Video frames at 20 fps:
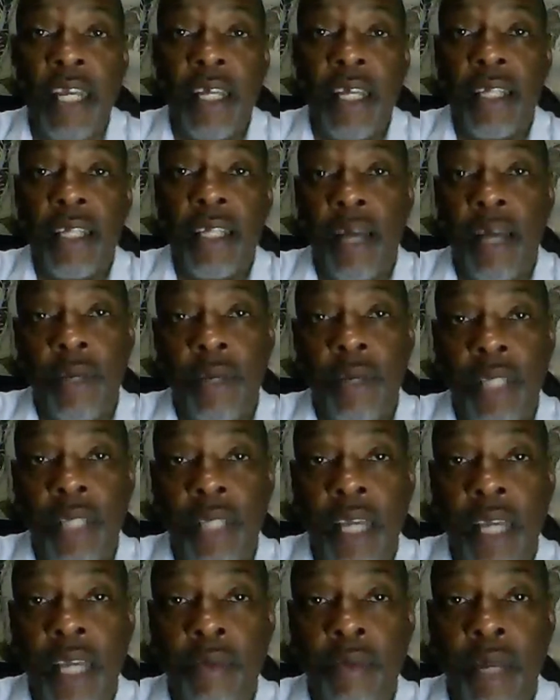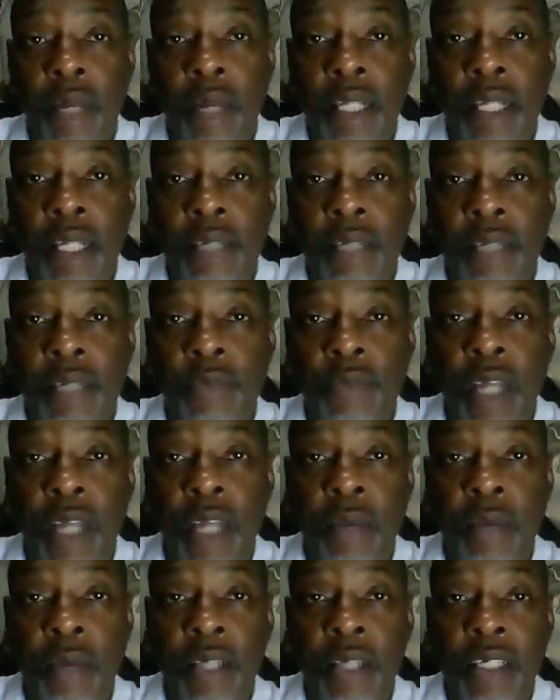I want to thank everybody that came out to
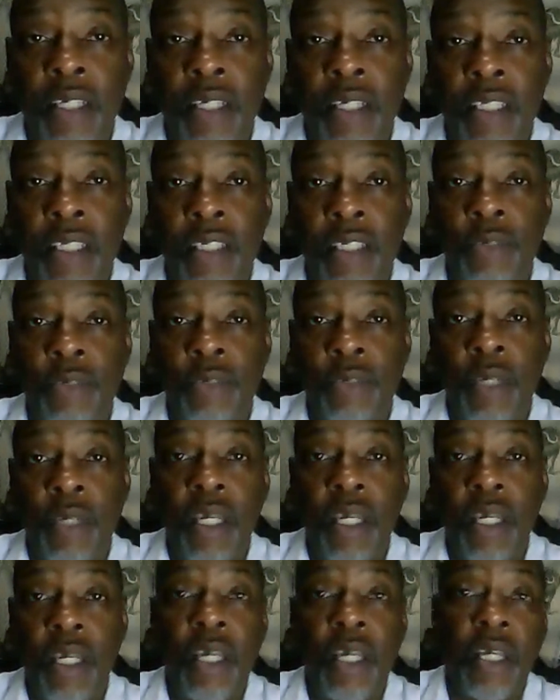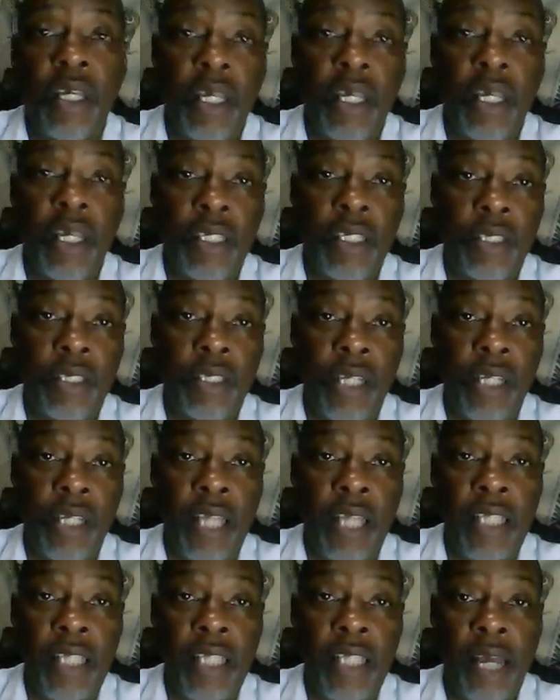listen to me. Until the next time
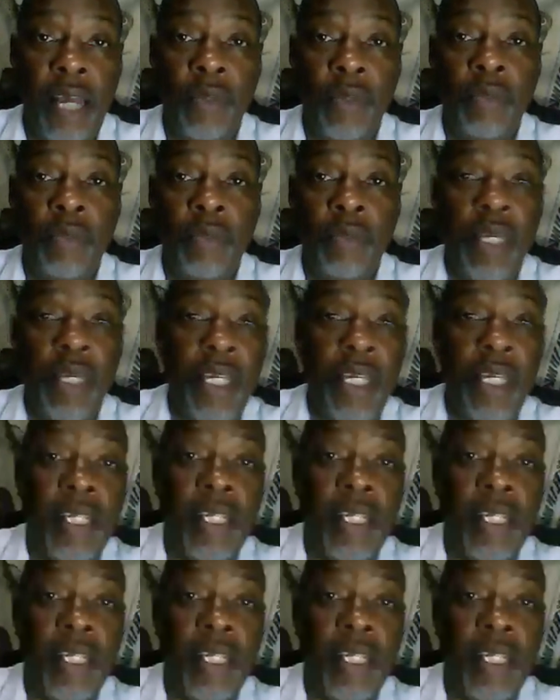we meet,